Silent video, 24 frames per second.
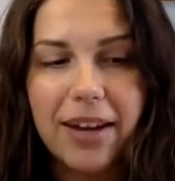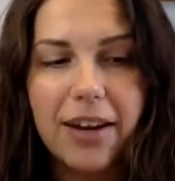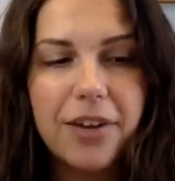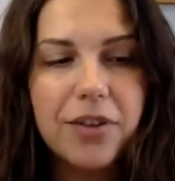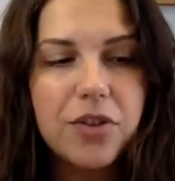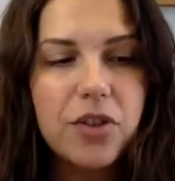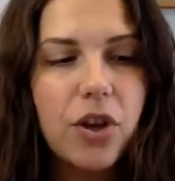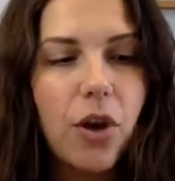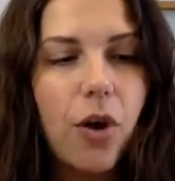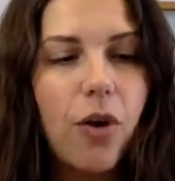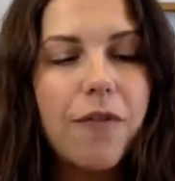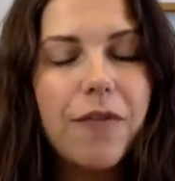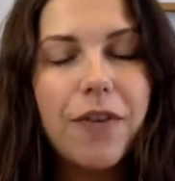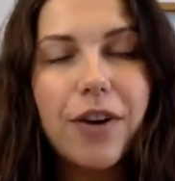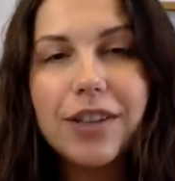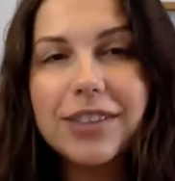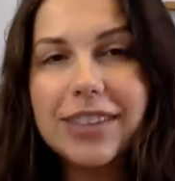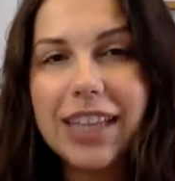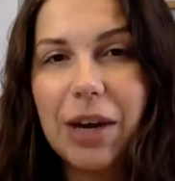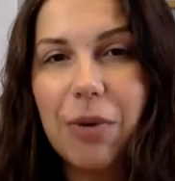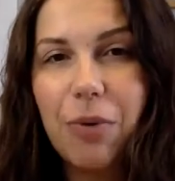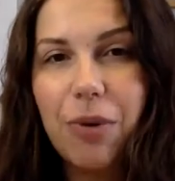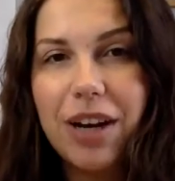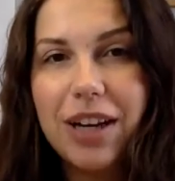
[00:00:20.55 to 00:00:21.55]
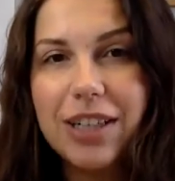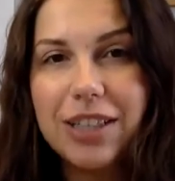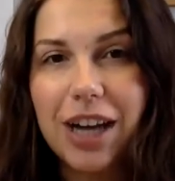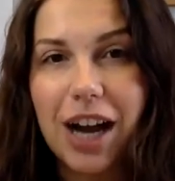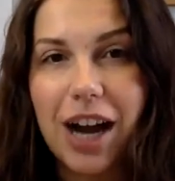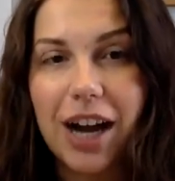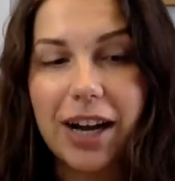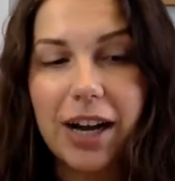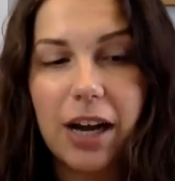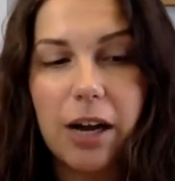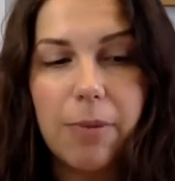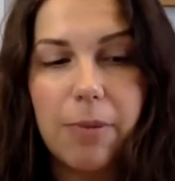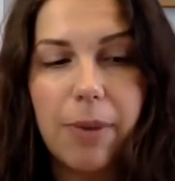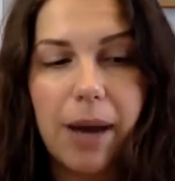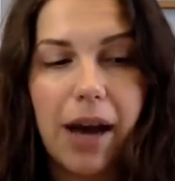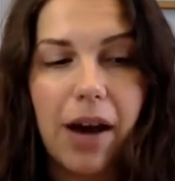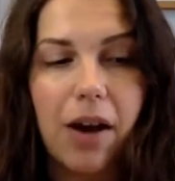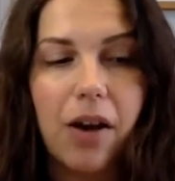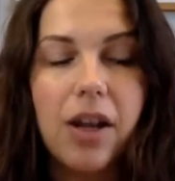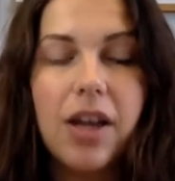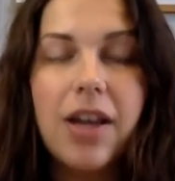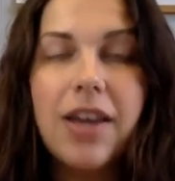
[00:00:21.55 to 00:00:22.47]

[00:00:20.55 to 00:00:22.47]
So first I want to talk about